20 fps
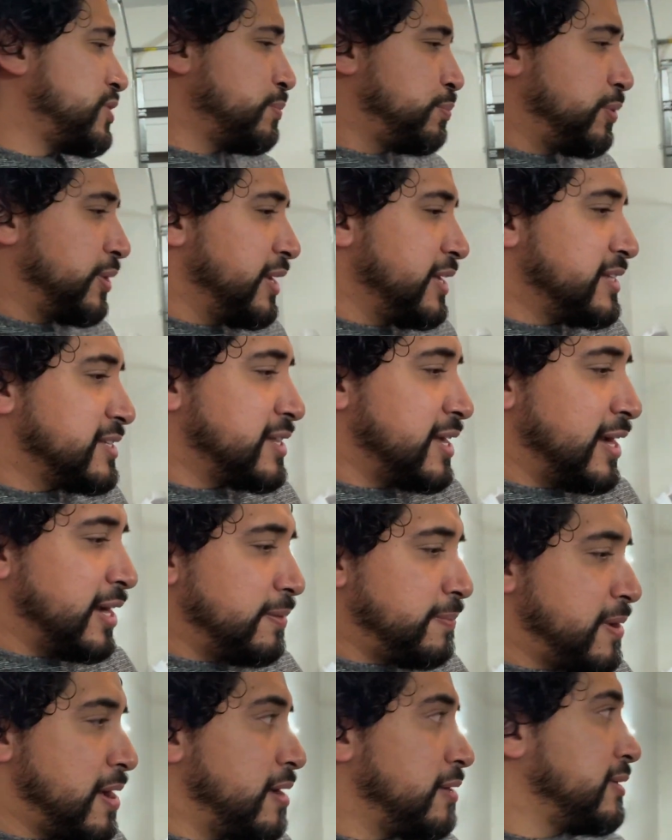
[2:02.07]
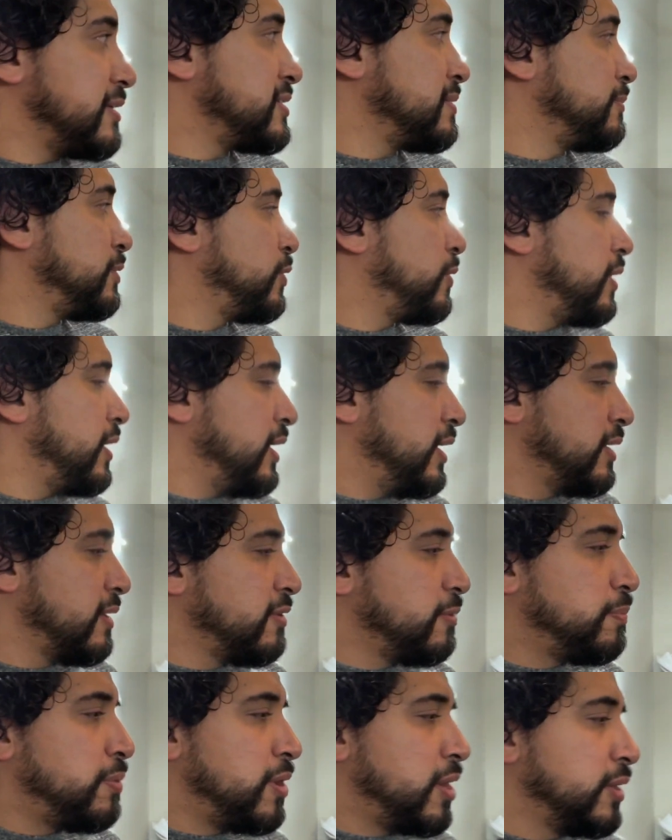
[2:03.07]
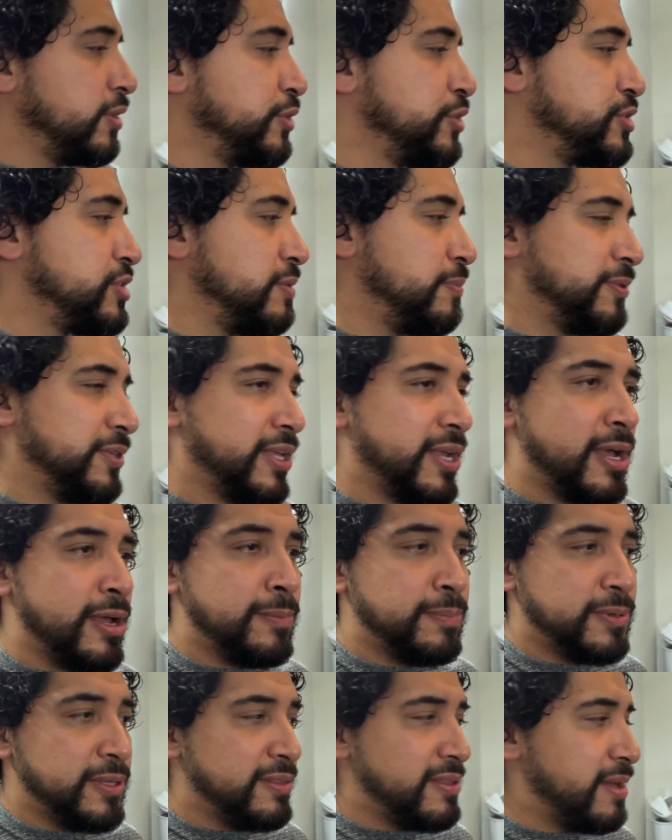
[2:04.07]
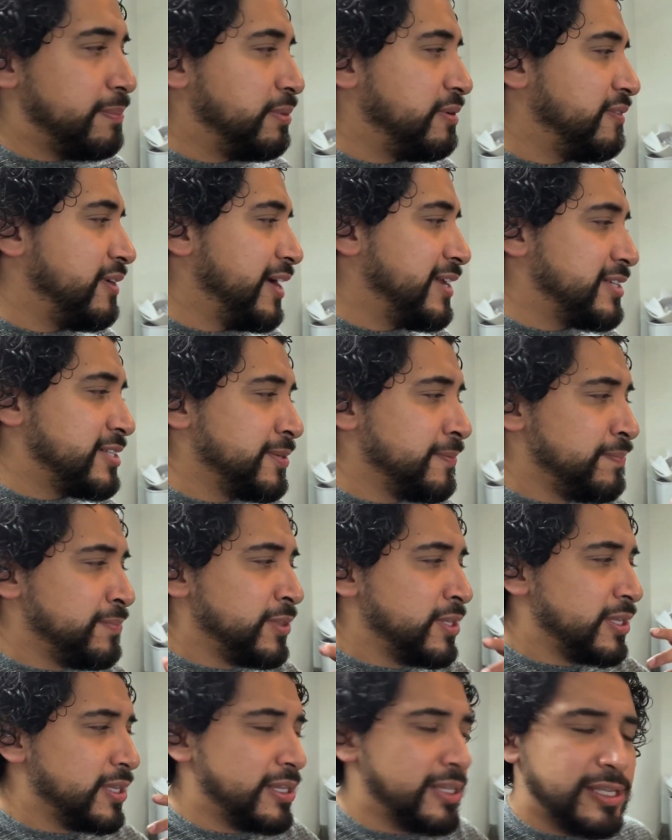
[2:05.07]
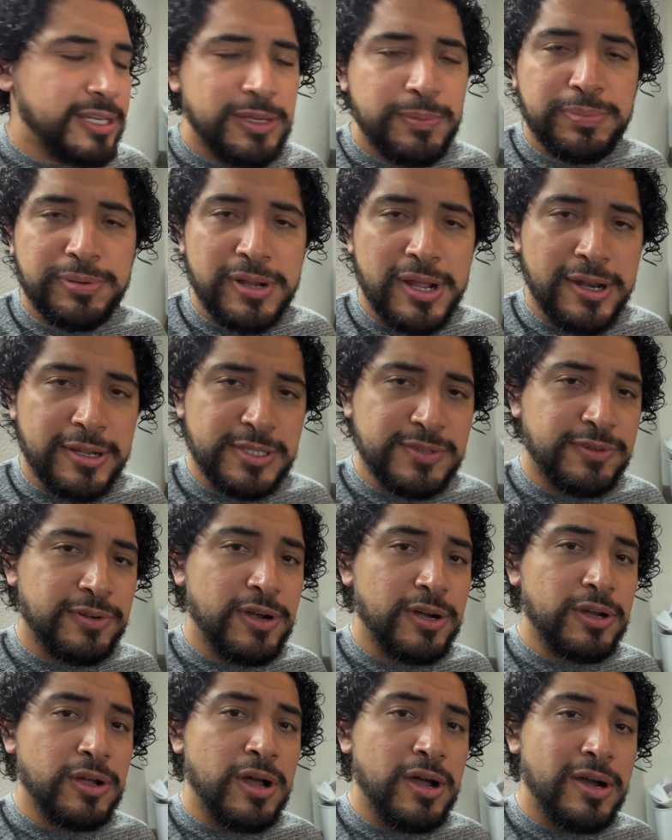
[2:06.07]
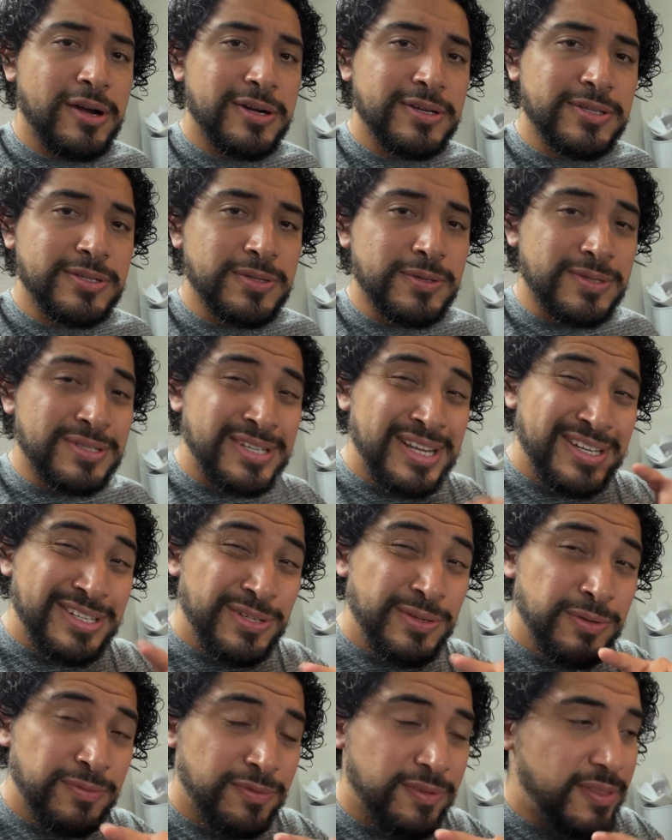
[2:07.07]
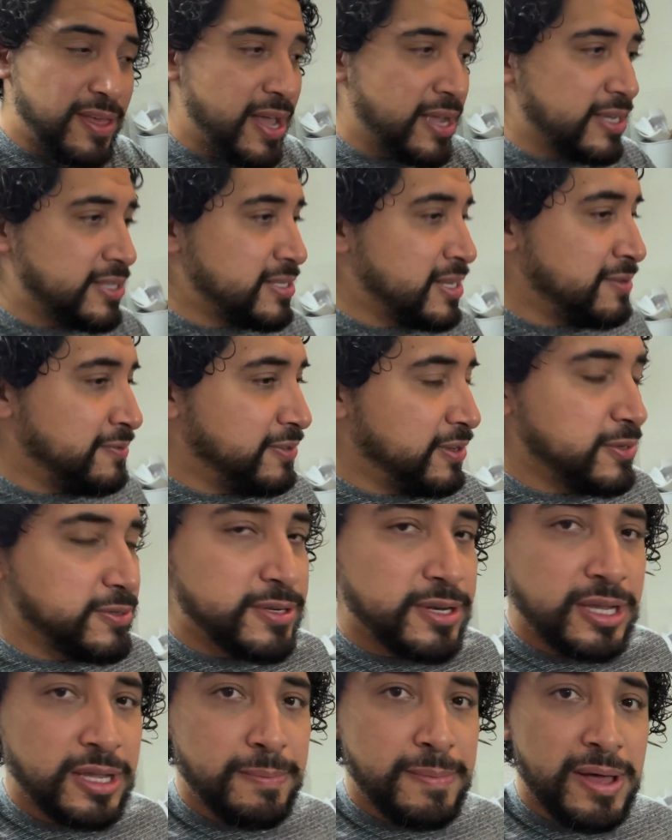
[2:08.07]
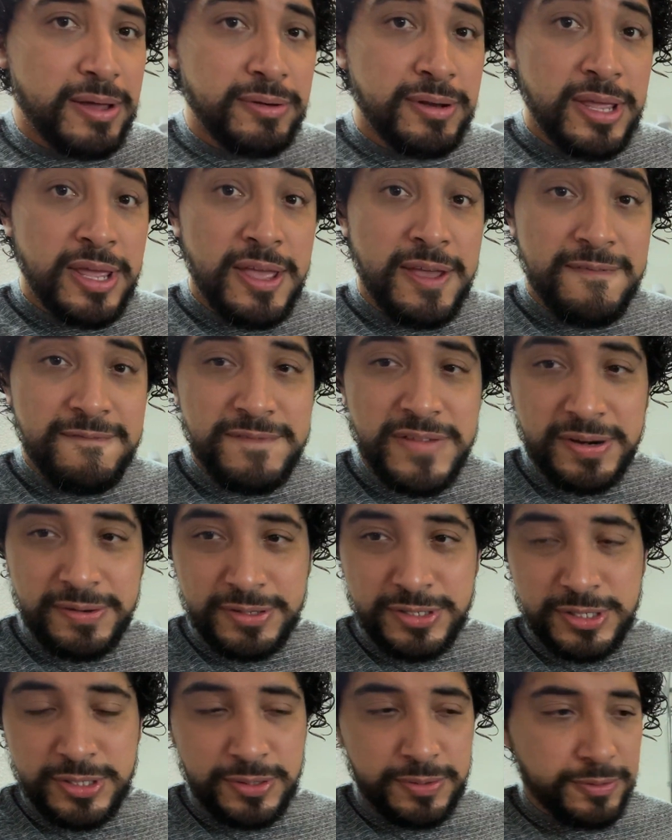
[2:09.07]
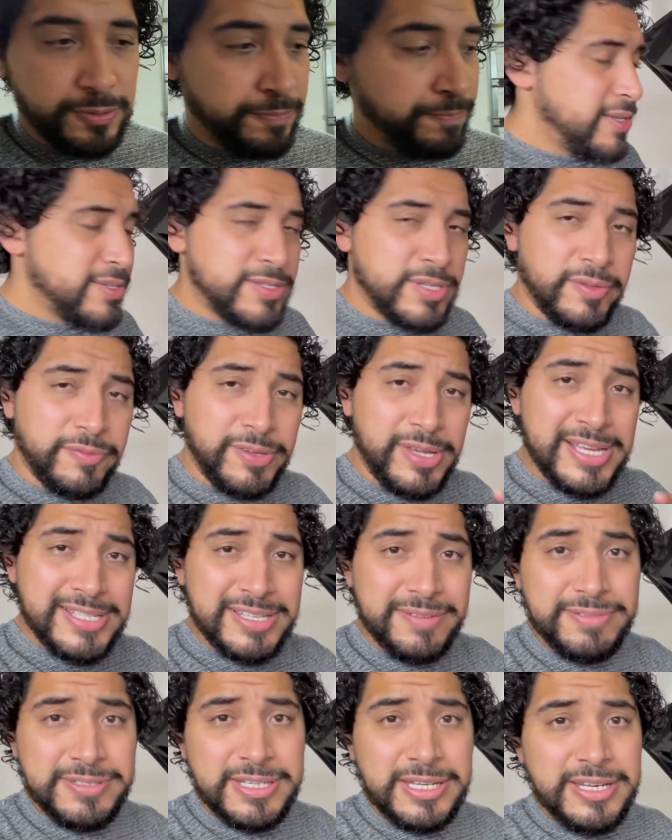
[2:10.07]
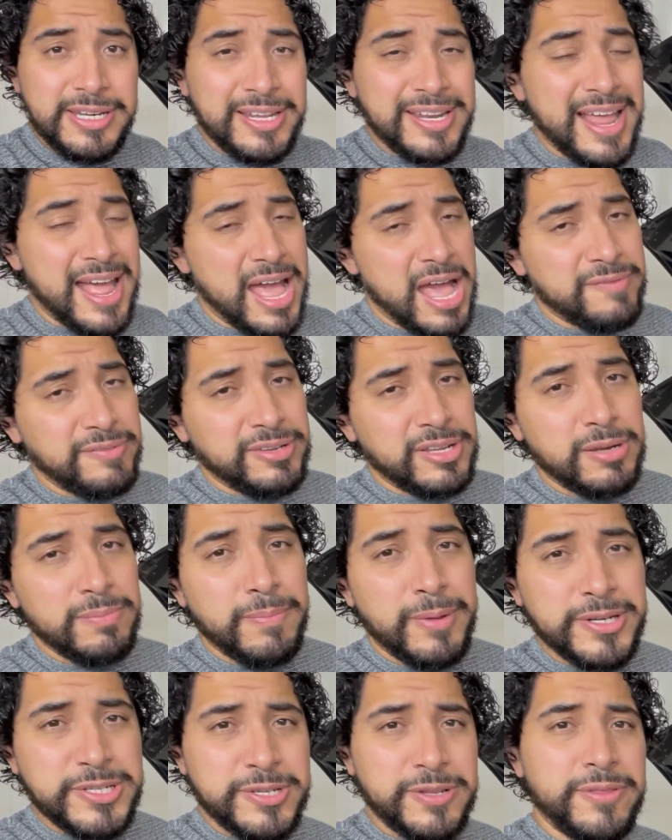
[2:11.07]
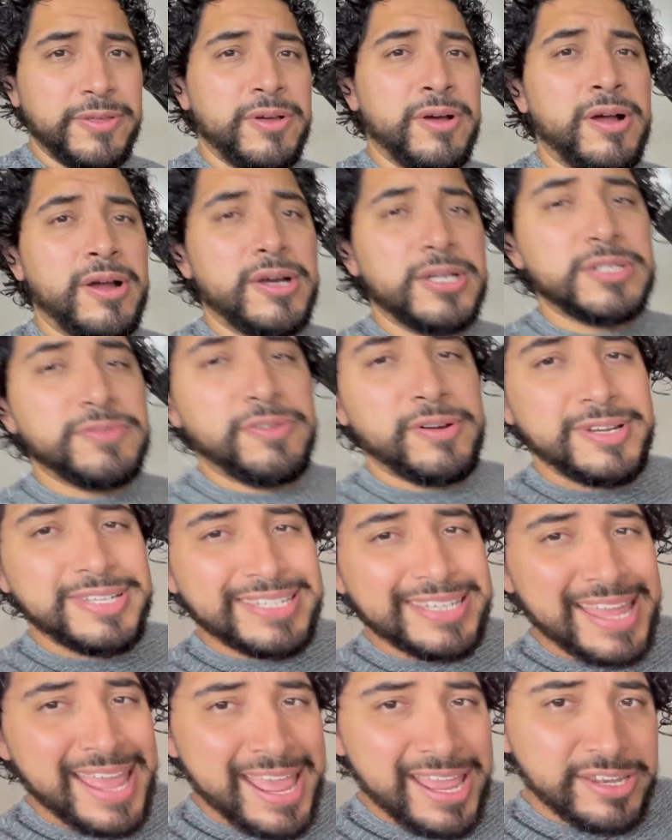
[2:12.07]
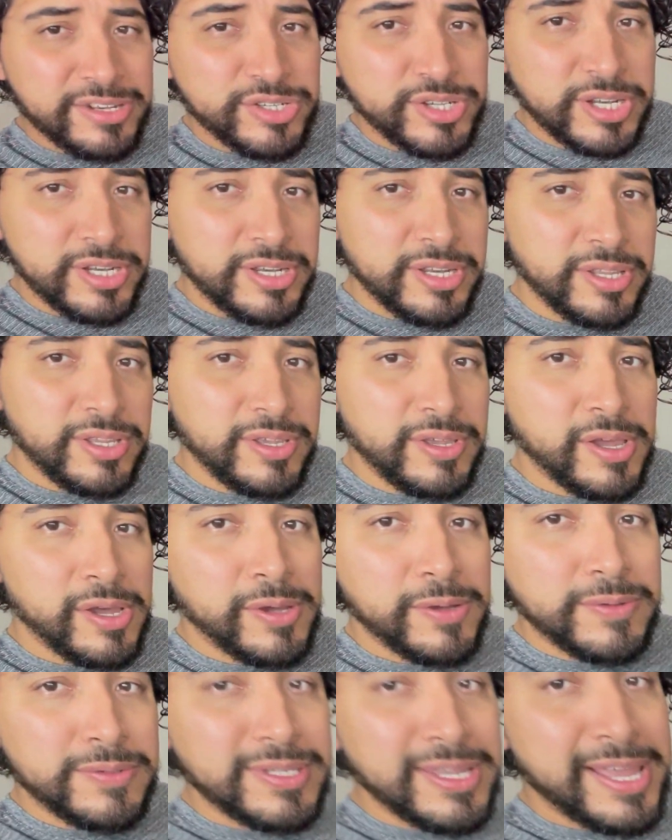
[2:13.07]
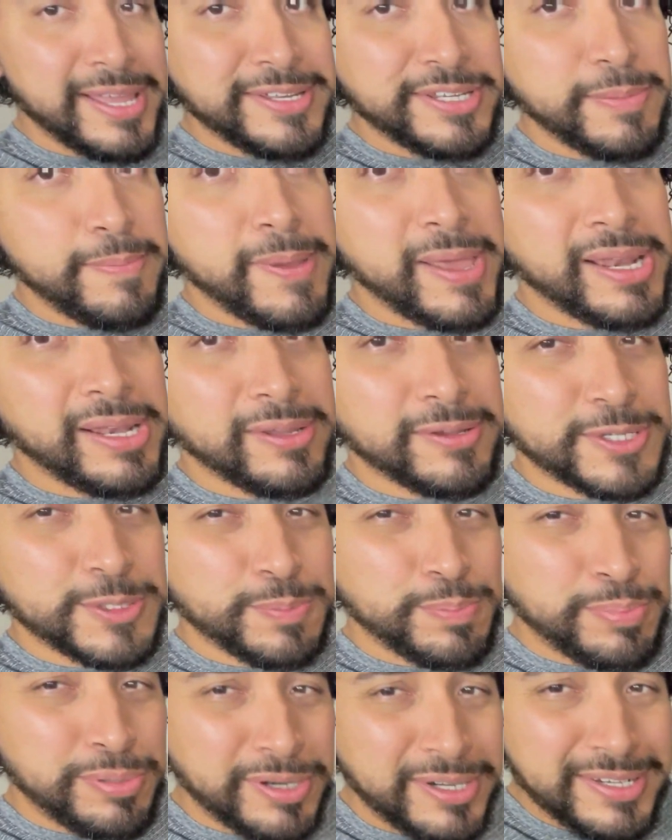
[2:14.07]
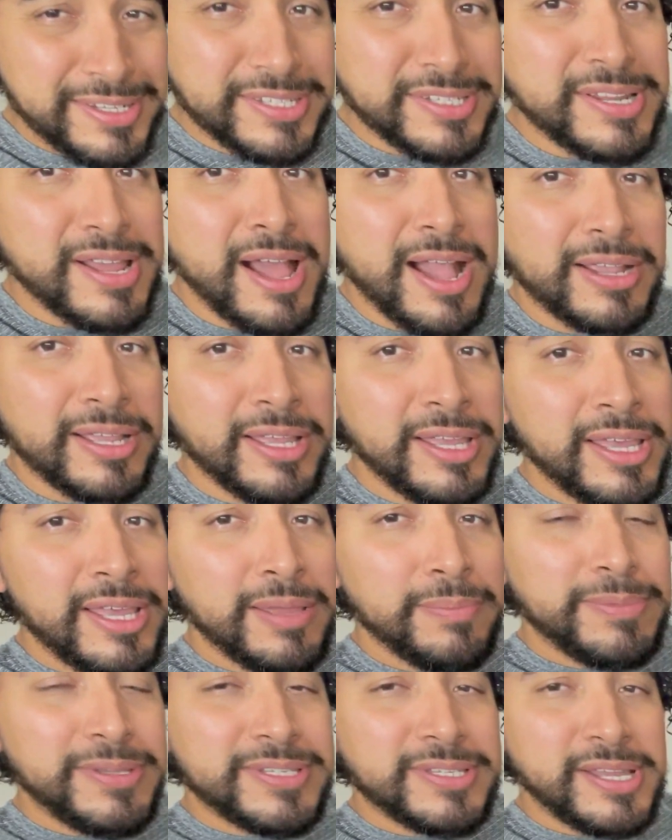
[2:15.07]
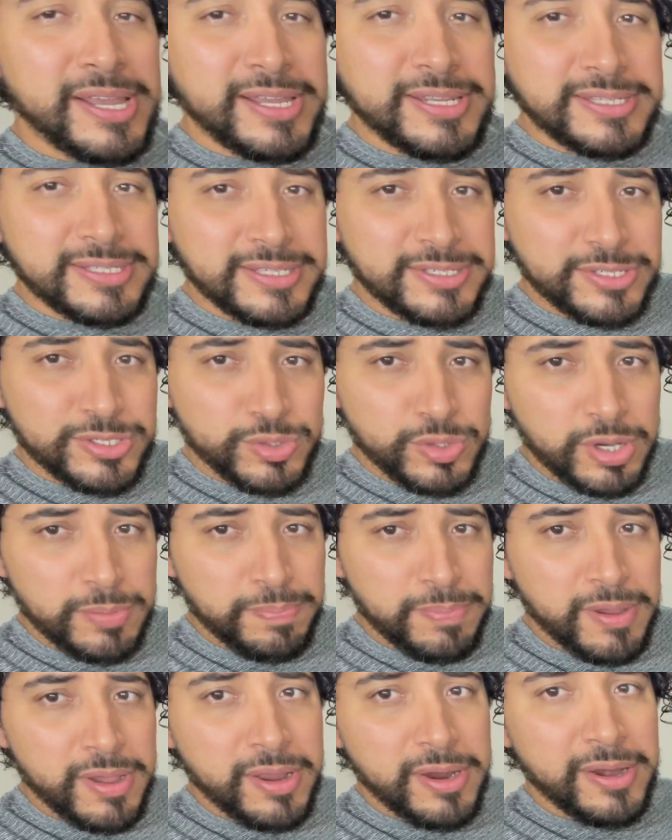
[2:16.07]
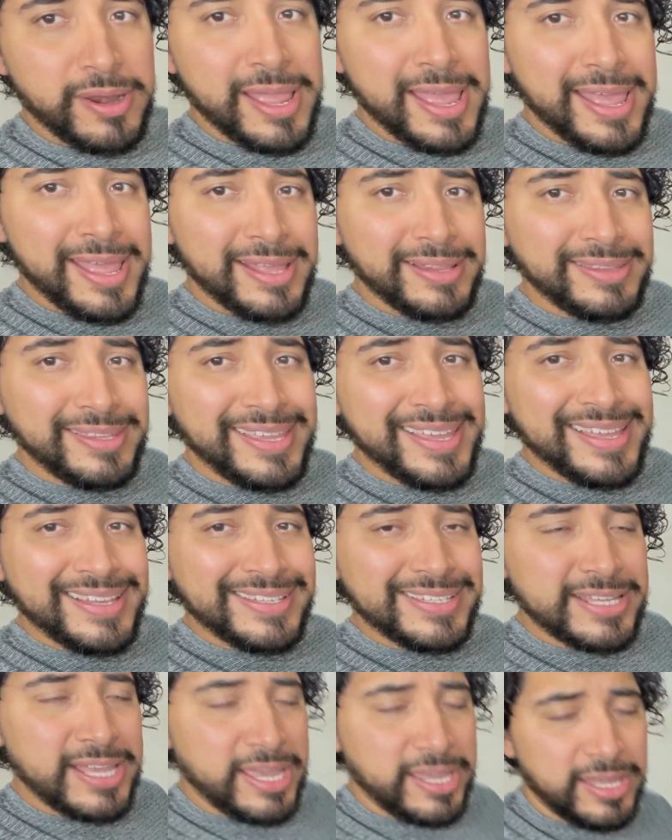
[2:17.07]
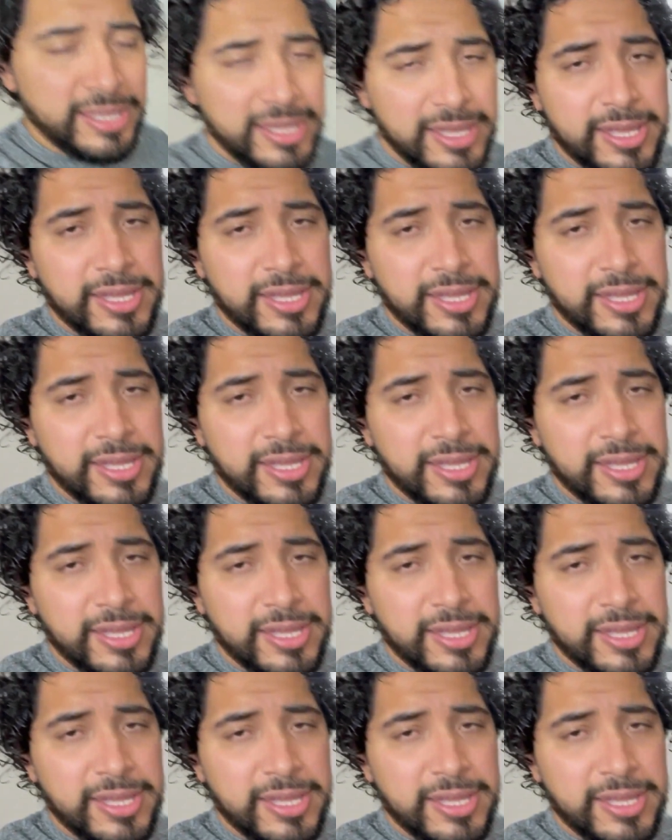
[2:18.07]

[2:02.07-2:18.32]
I'm pretty excited about because I'm creating another partnership with the company that provides cleaning products for our cars. So stay tuned for that because that video is gonna come out very soon. So if you guys have seen it, I haven't done much to the car as far as the engine goes. The engine bay looks pretty stock besides the strut bar and the intake.